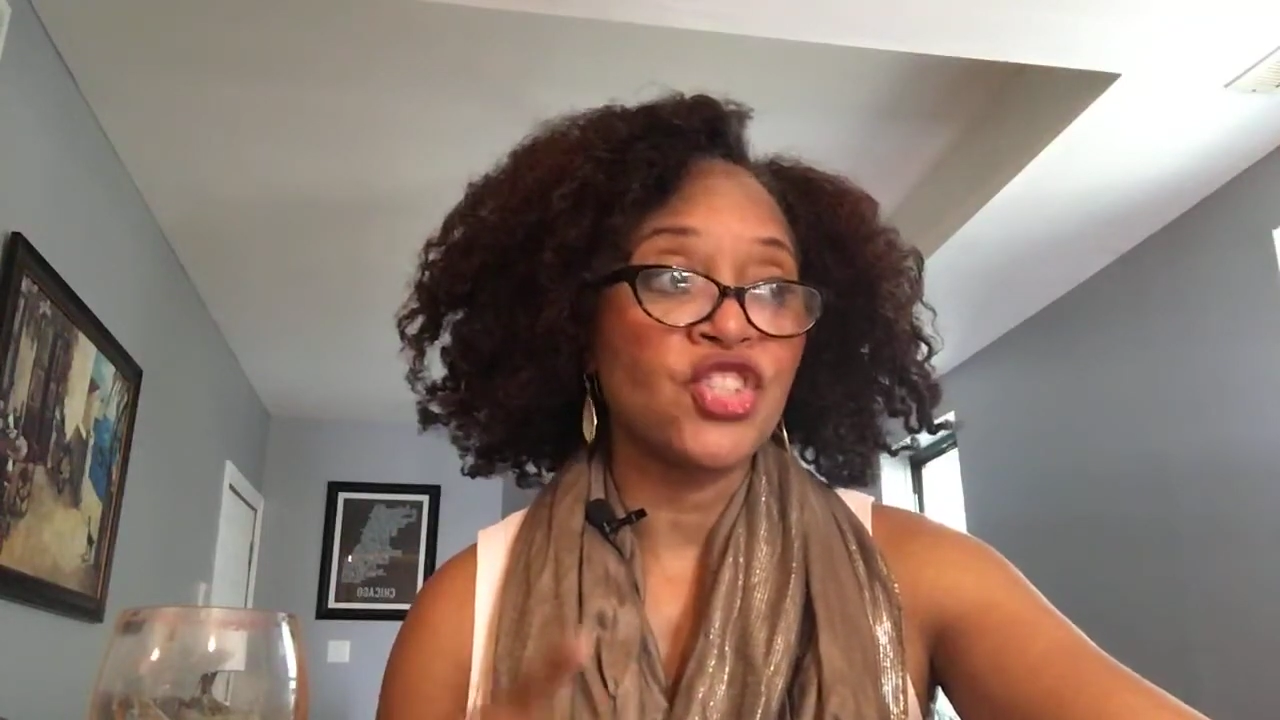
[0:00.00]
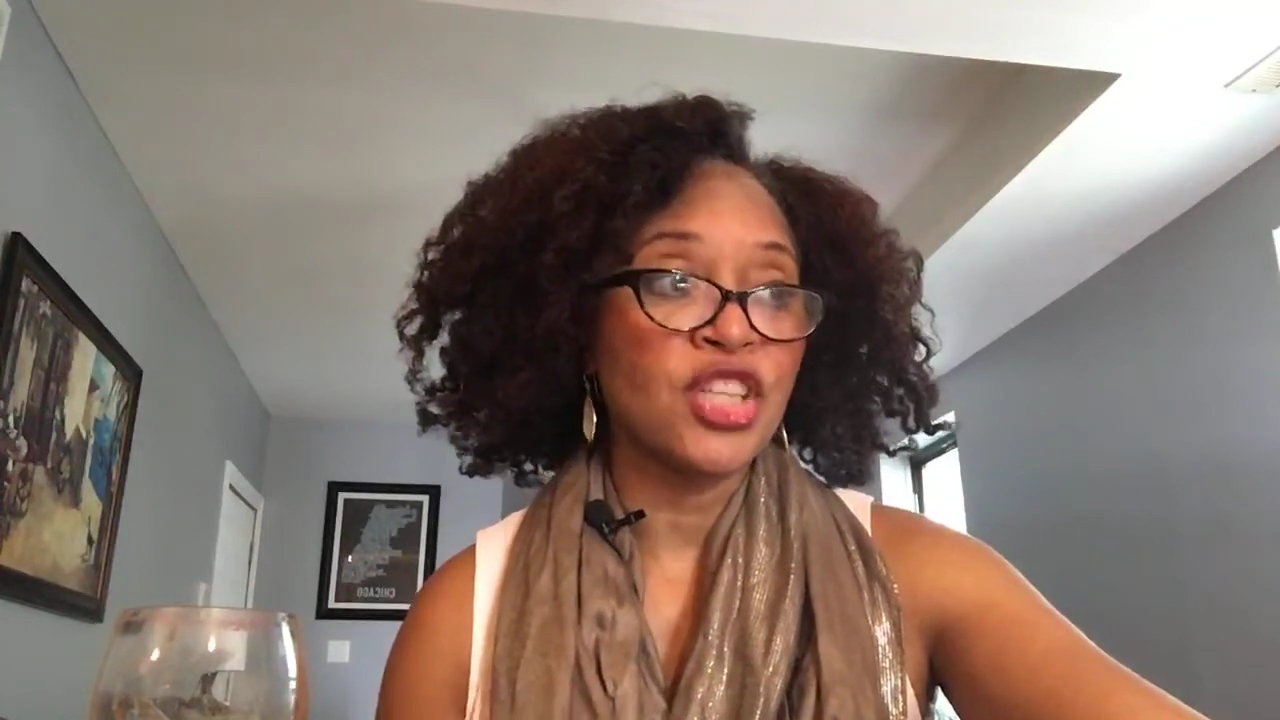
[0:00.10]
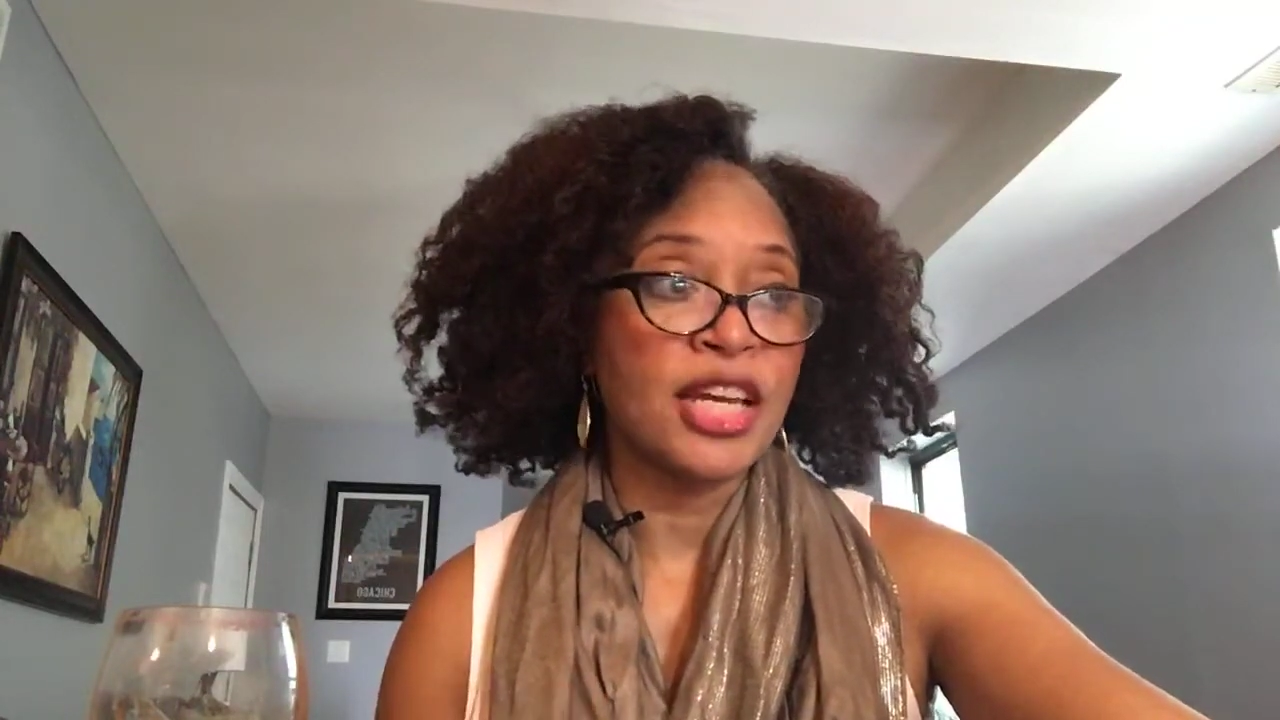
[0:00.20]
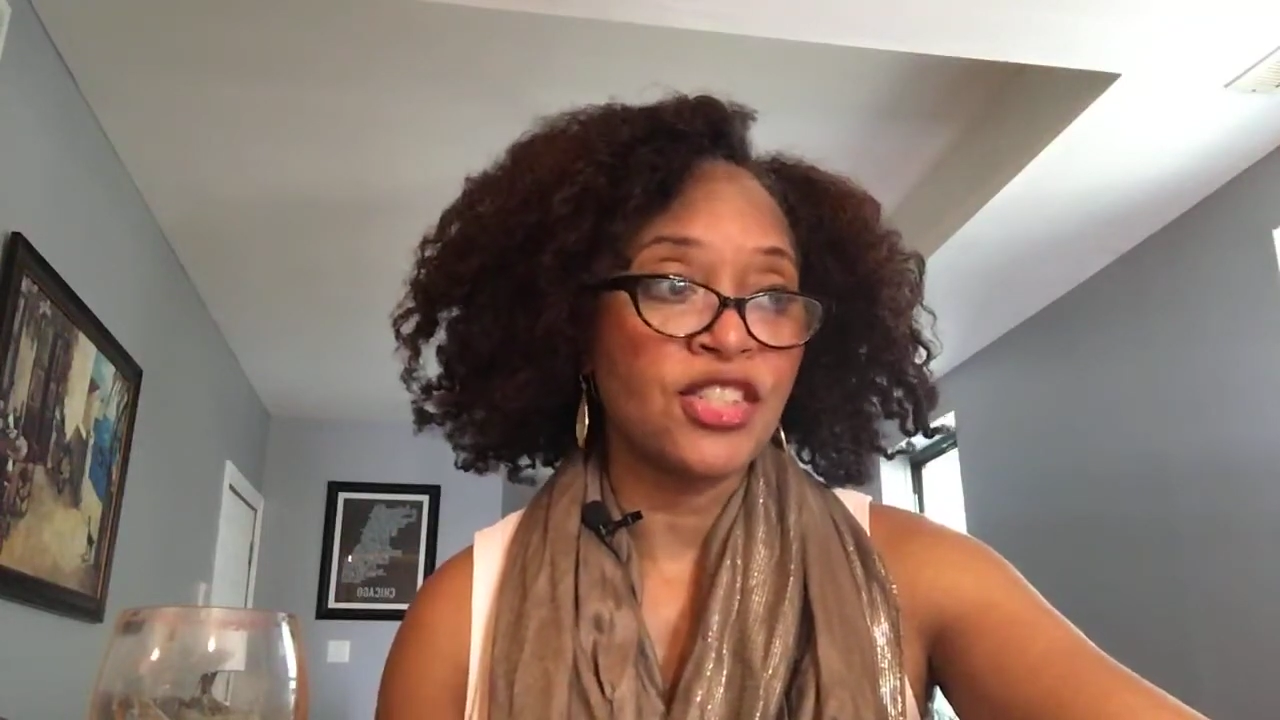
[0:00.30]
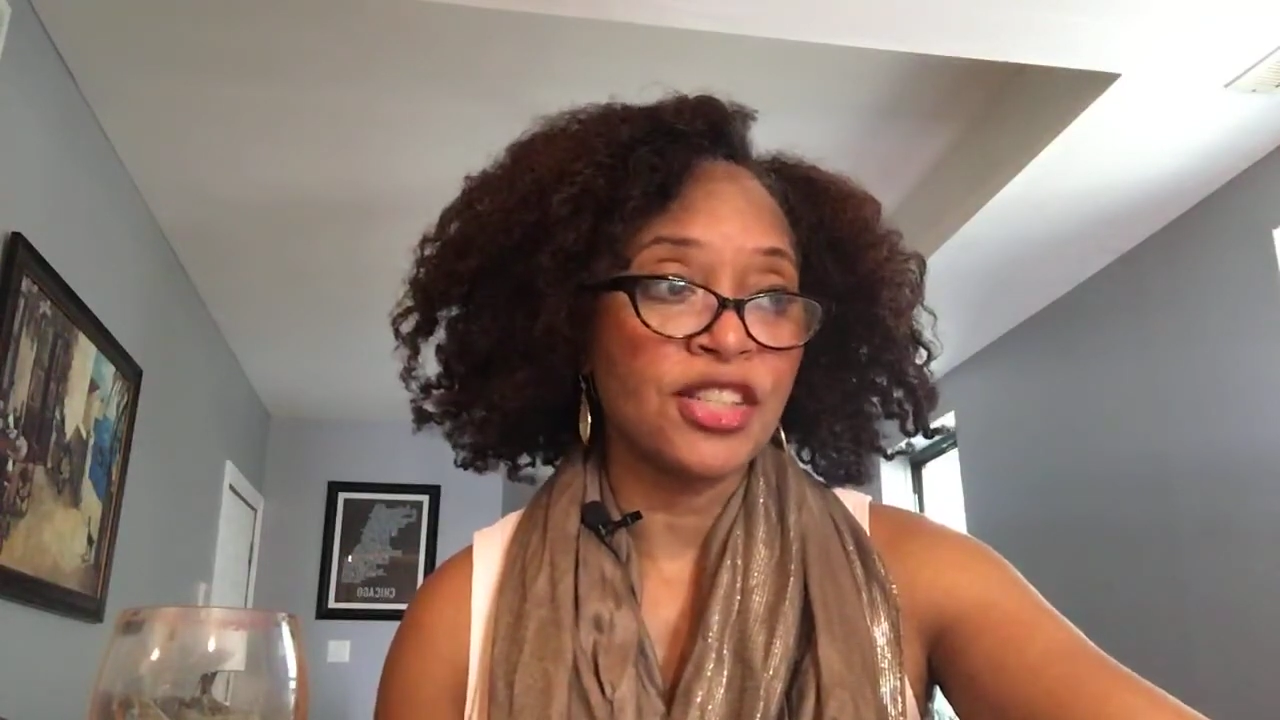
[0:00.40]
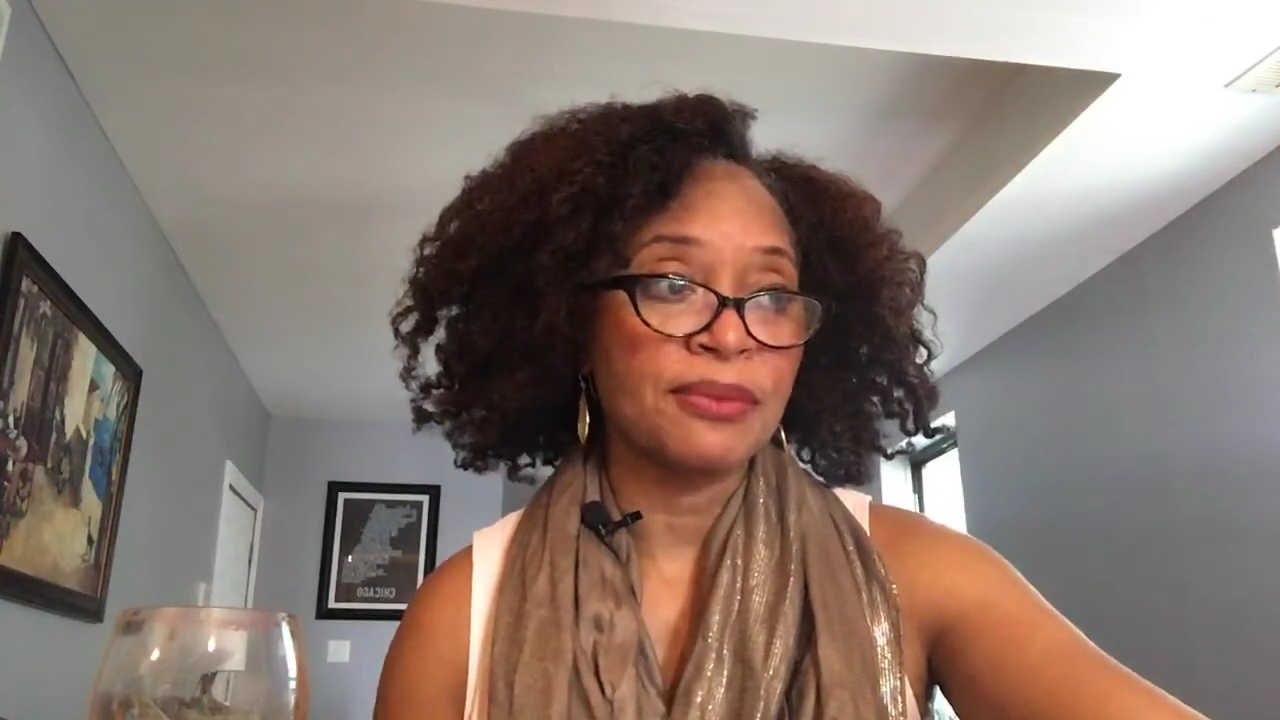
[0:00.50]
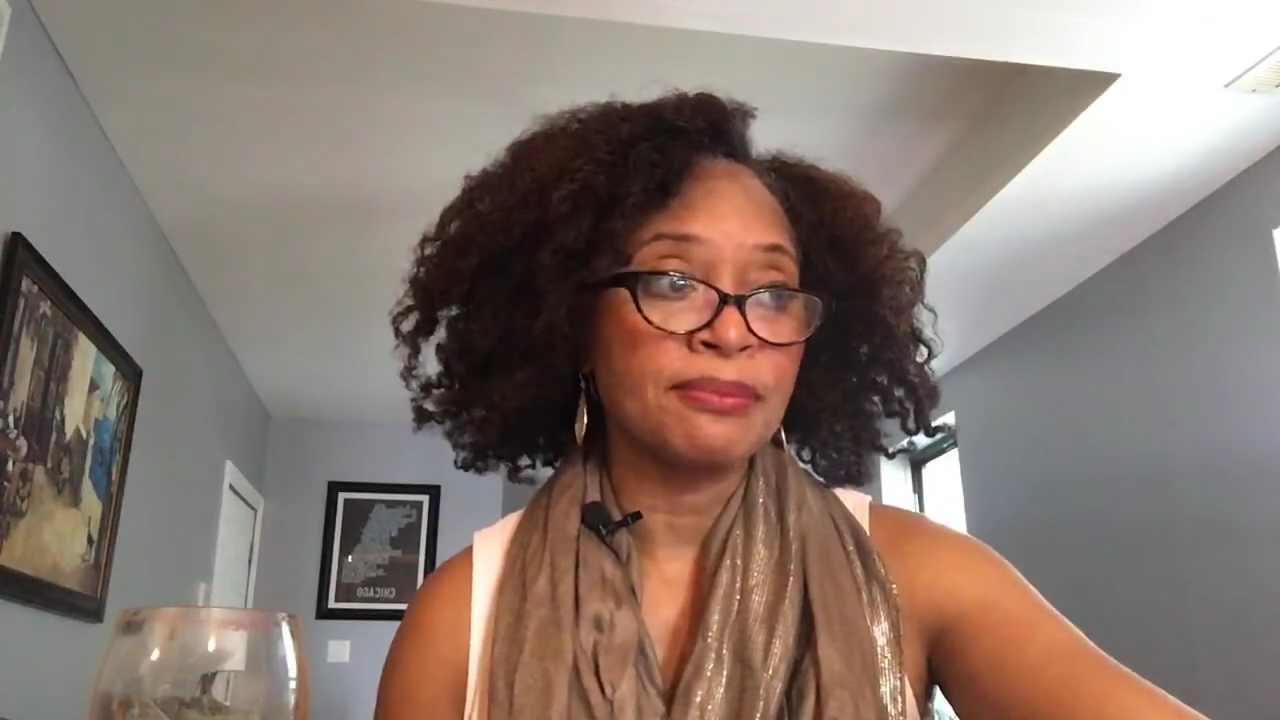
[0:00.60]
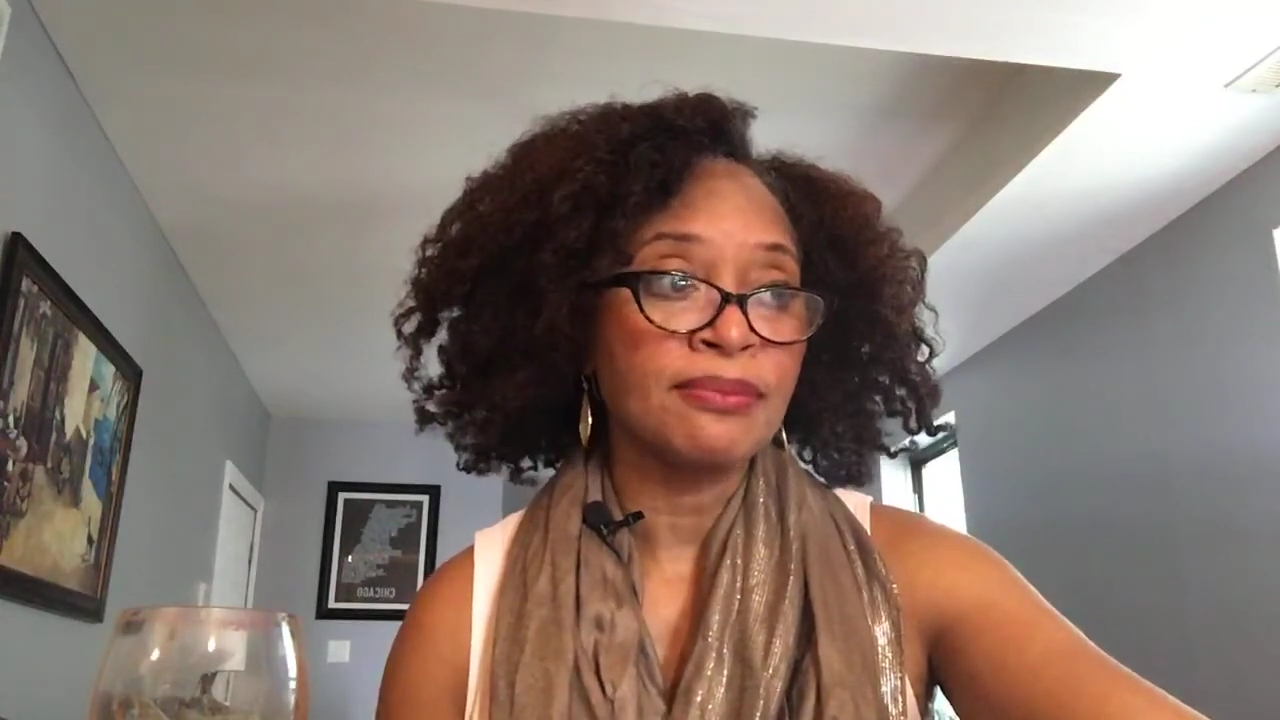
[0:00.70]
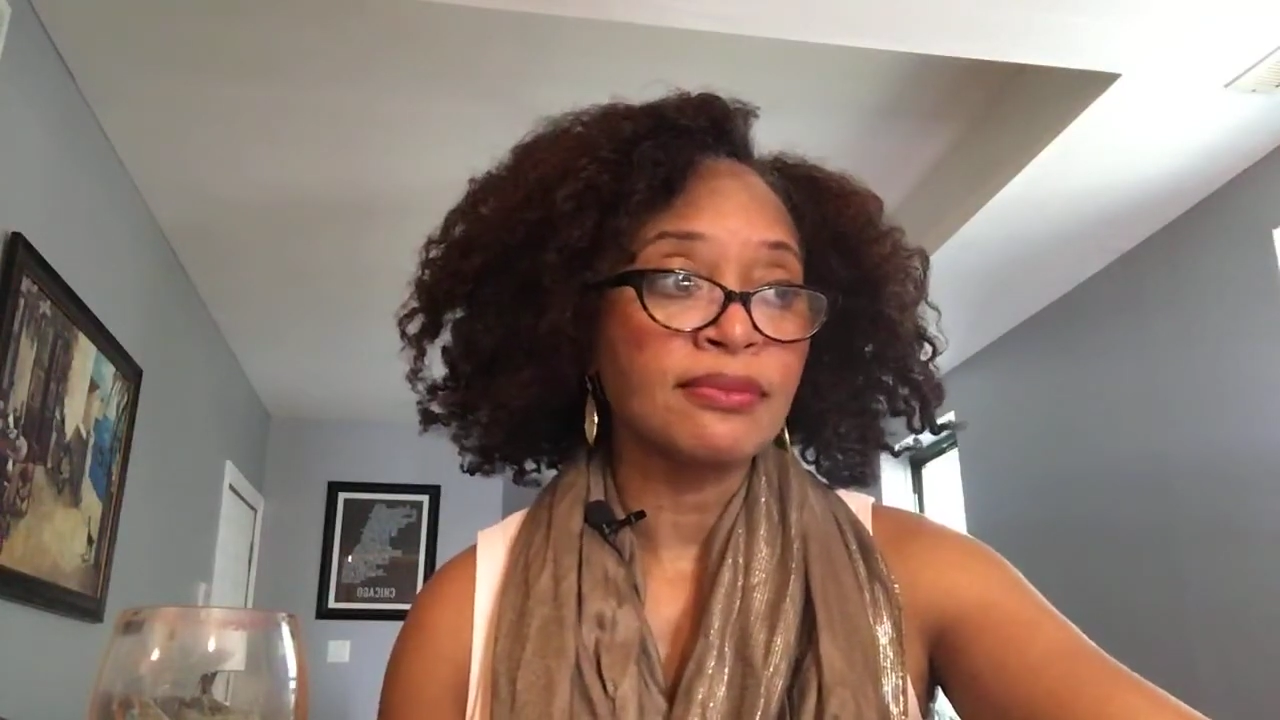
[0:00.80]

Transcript: changing.